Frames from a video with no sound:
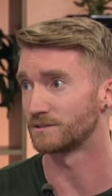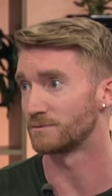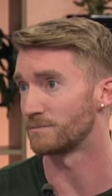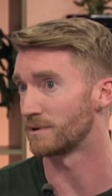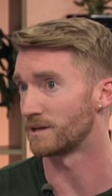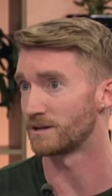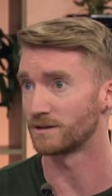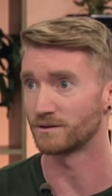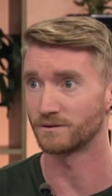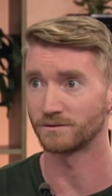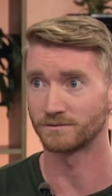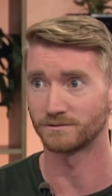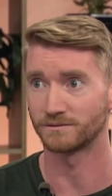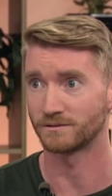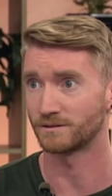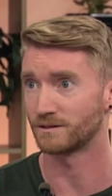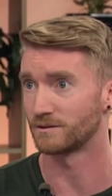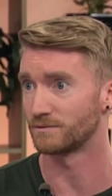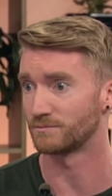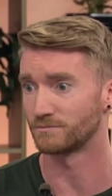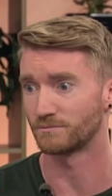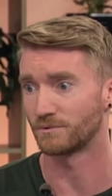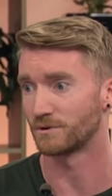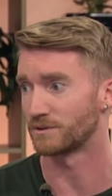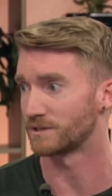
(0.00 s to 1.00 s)
no matter
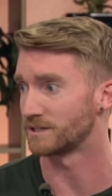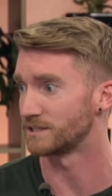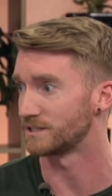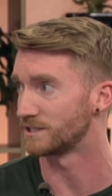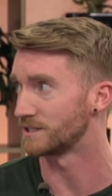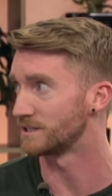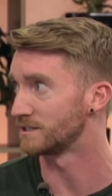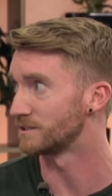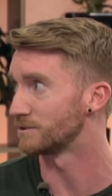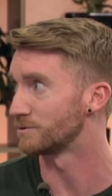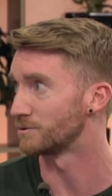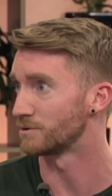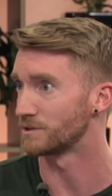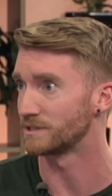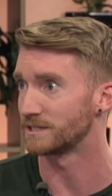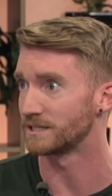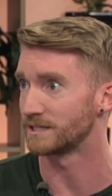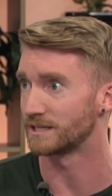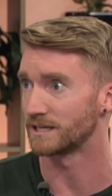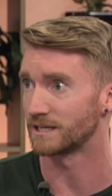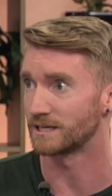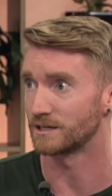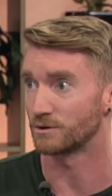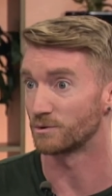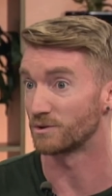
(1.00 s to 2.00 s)
uh, what their gender or mm.
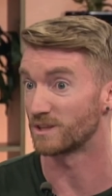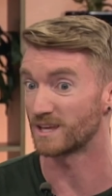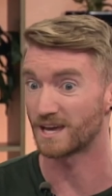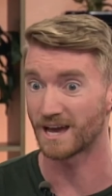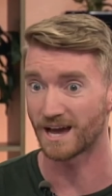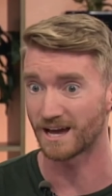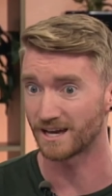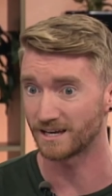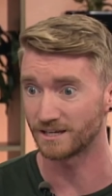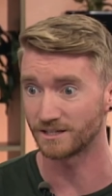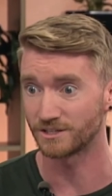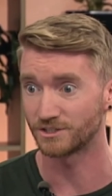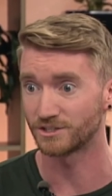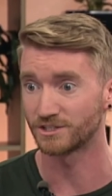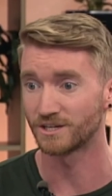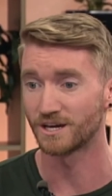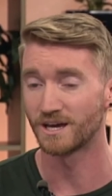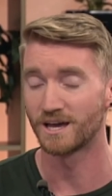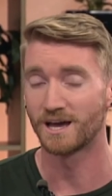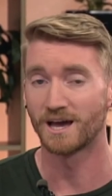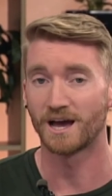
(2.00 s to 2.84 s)
anything mm. or their age.